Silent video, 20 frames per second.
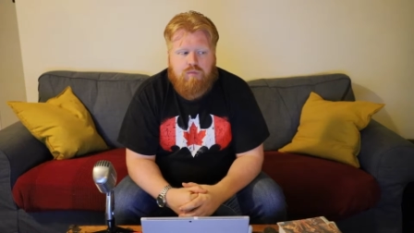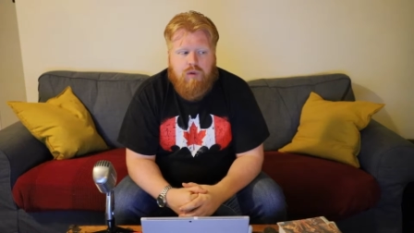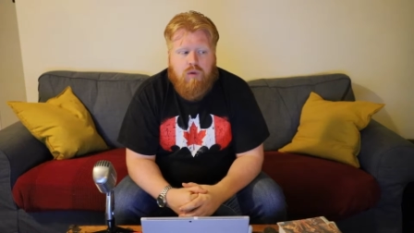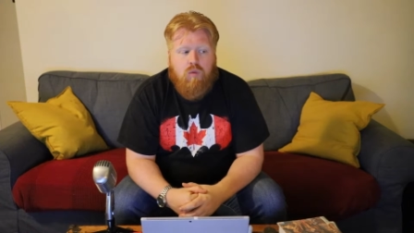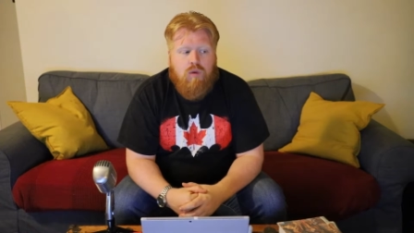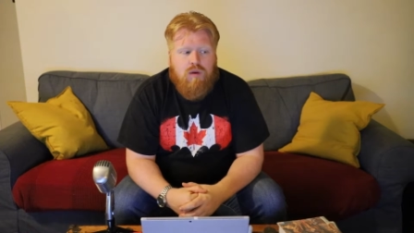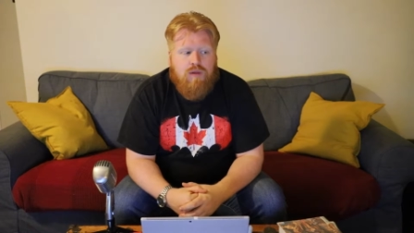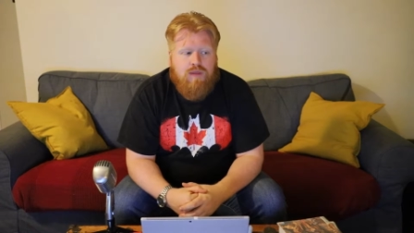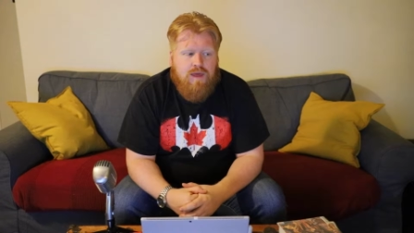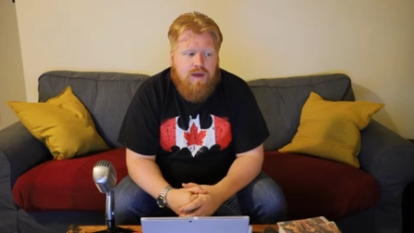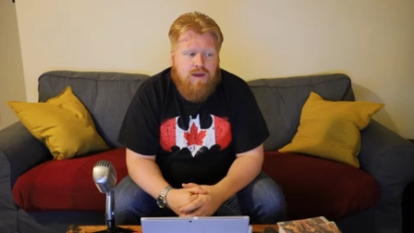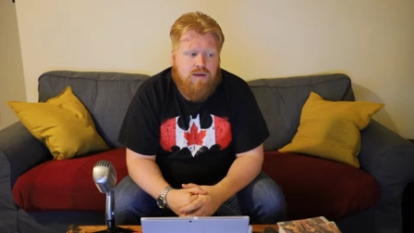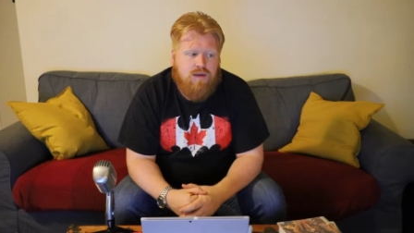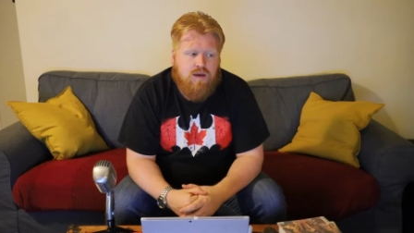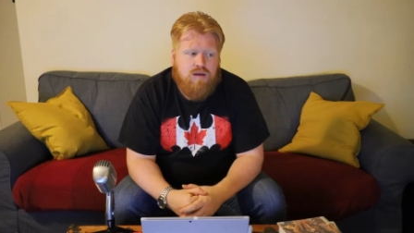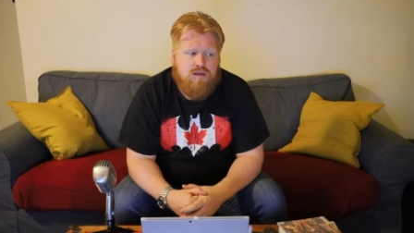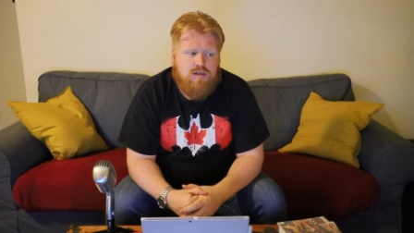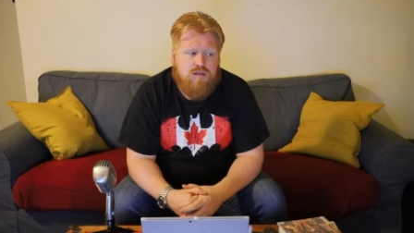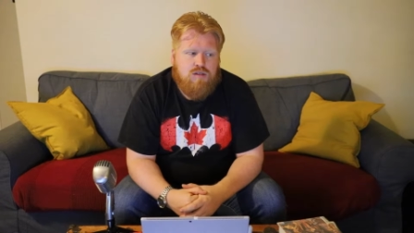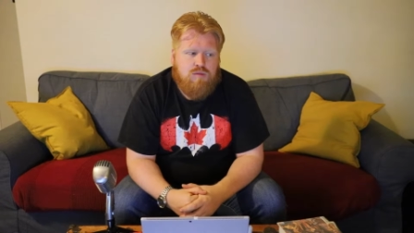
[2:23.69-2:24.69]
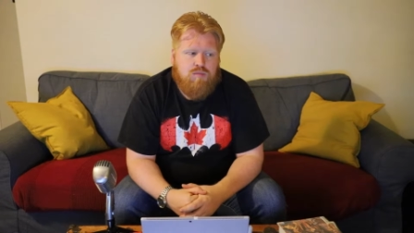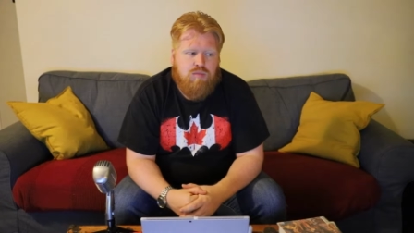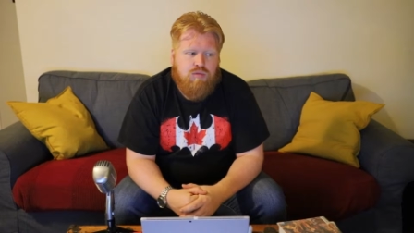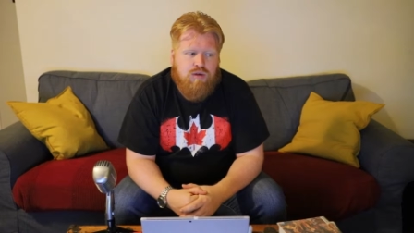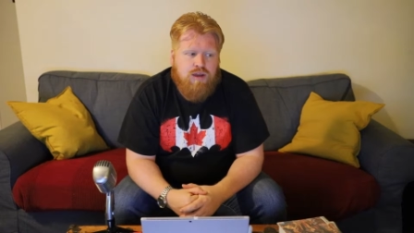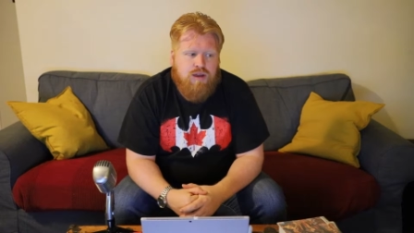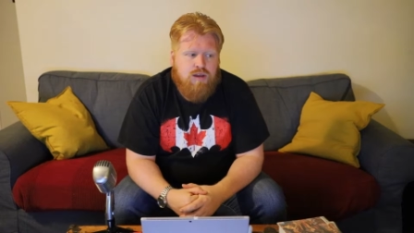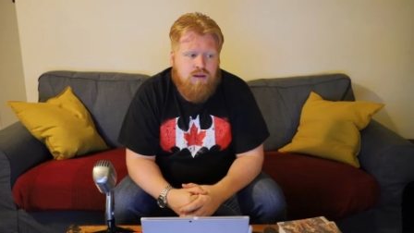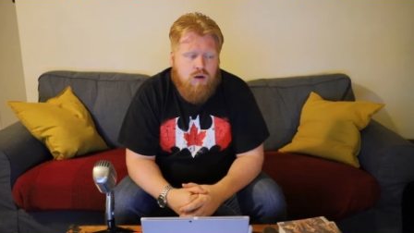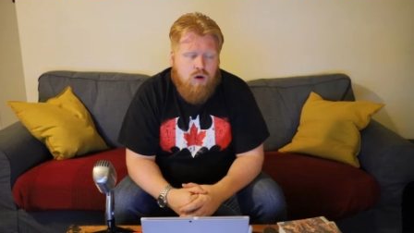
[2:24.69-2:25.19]
But what that does is
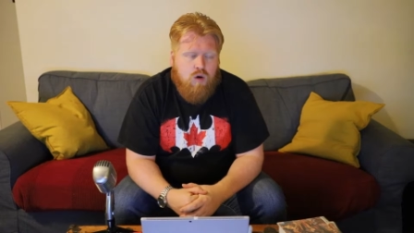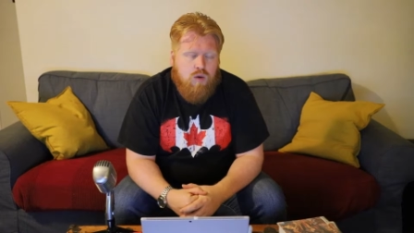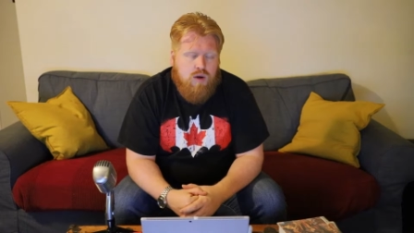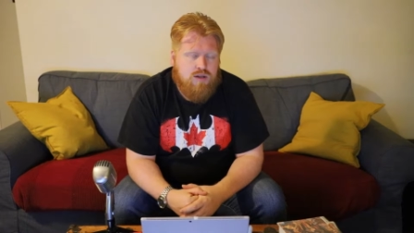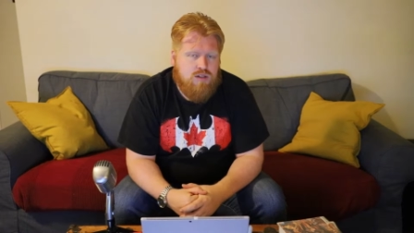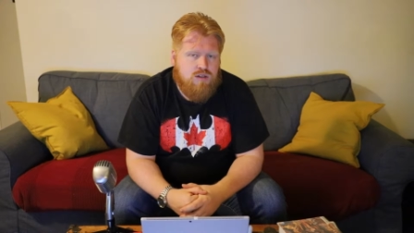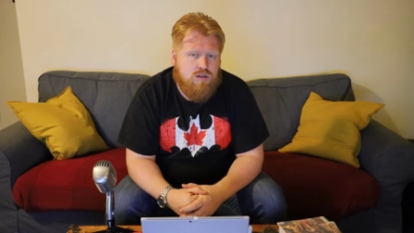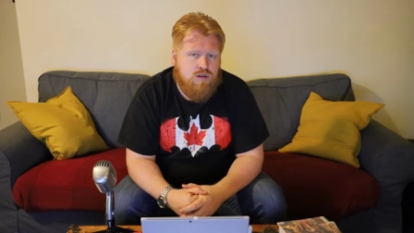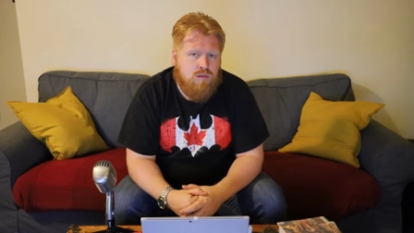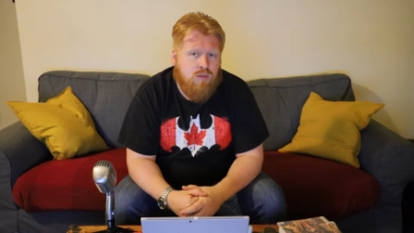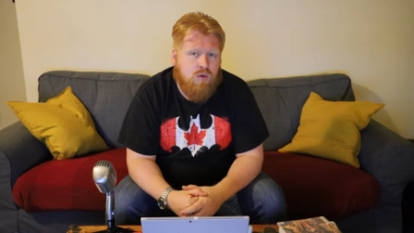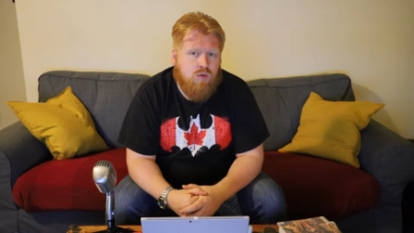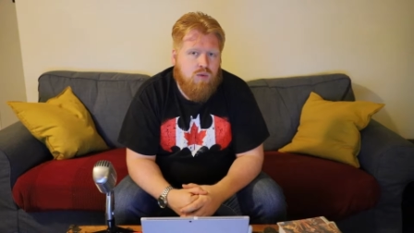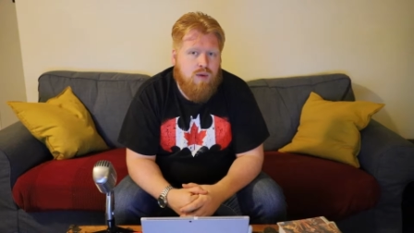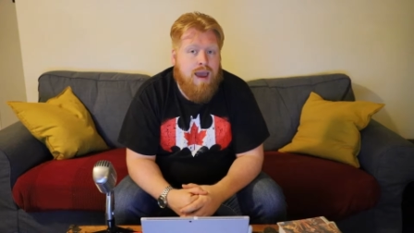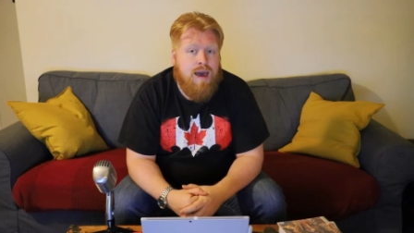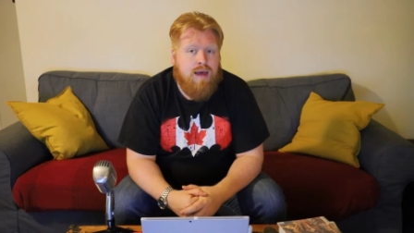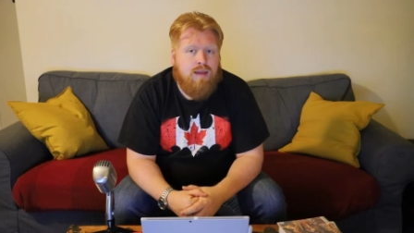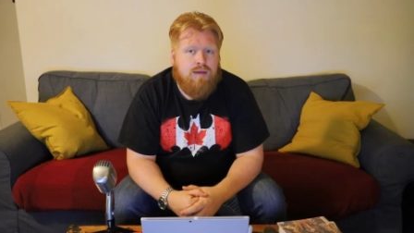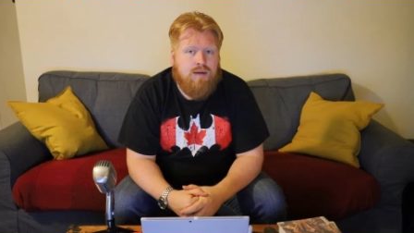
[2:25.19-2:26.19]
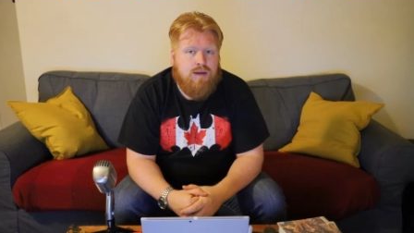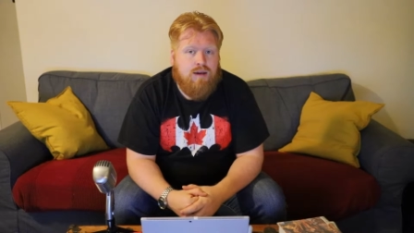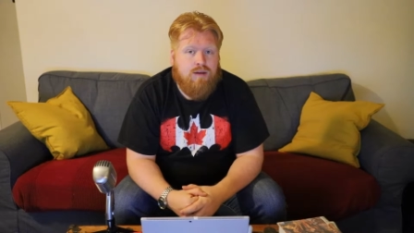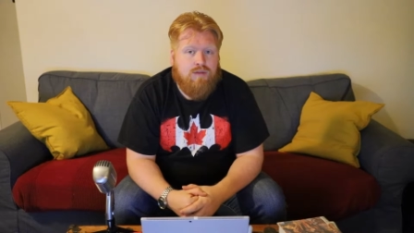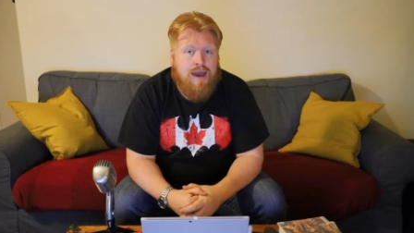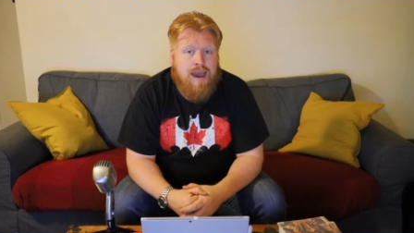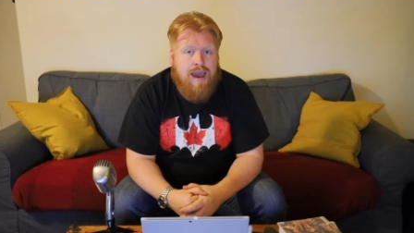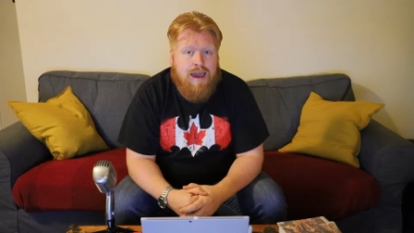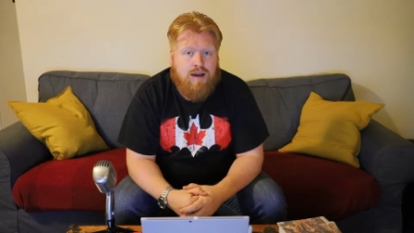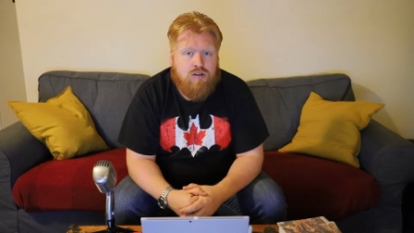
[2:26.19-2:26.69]
bring into question the morality
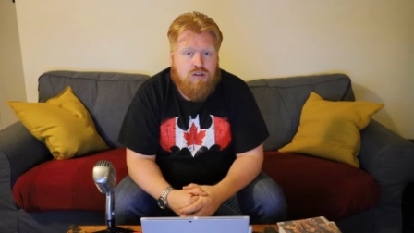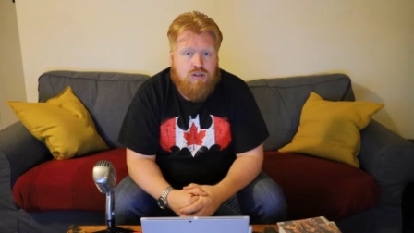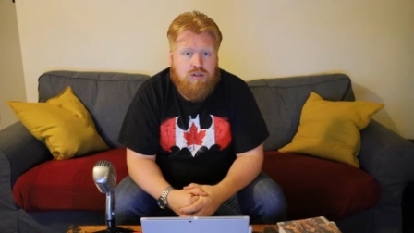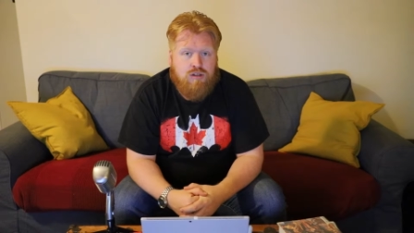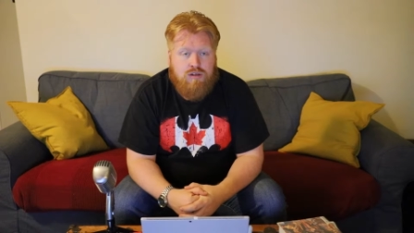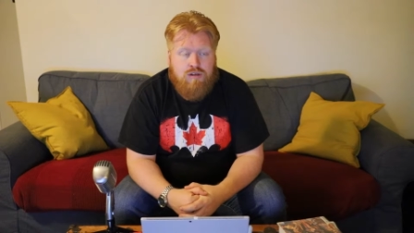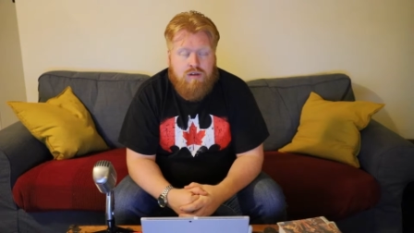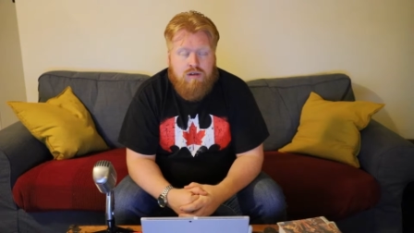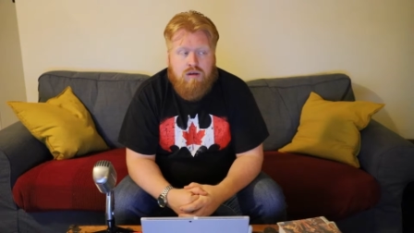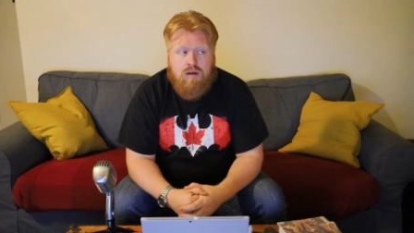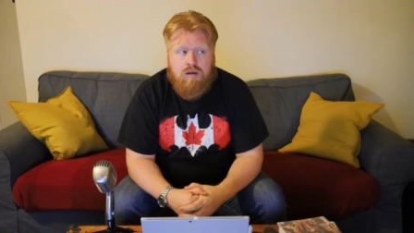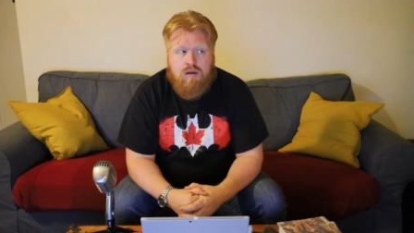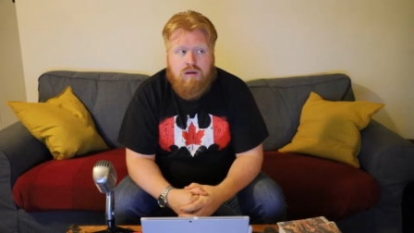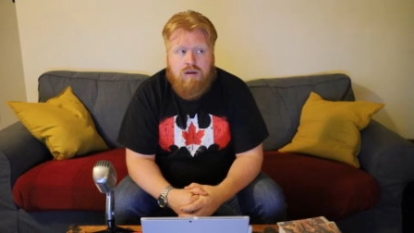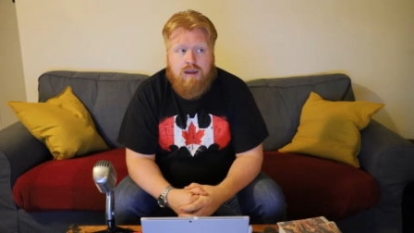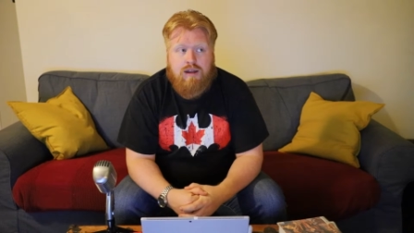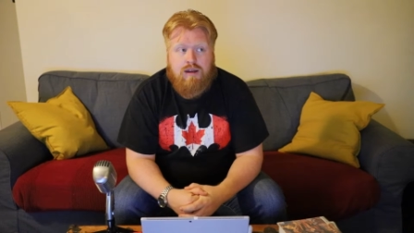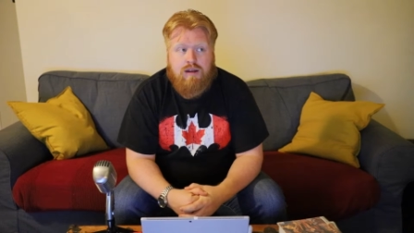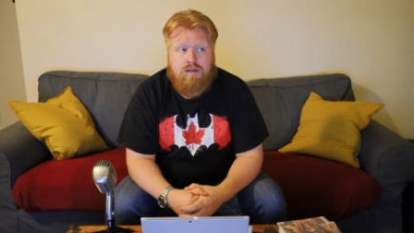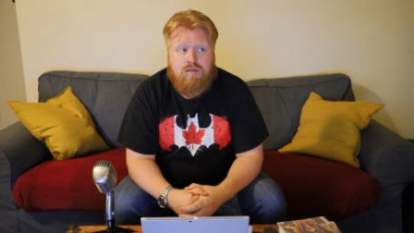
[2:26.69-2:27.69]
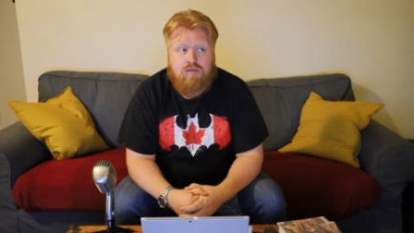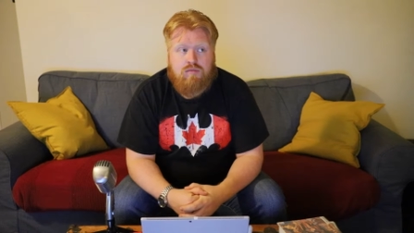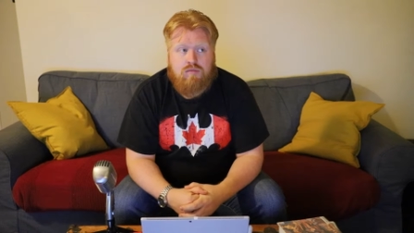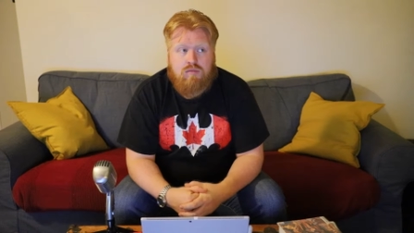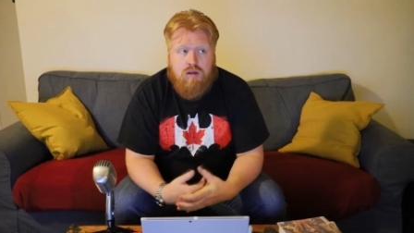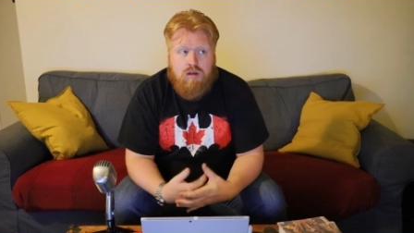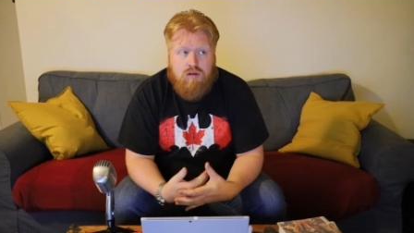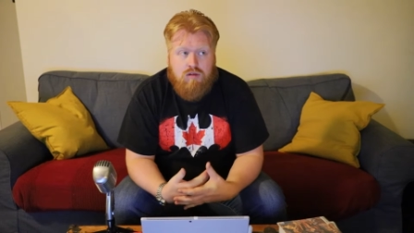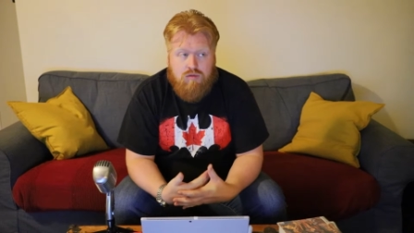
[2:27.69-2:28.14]
of action and,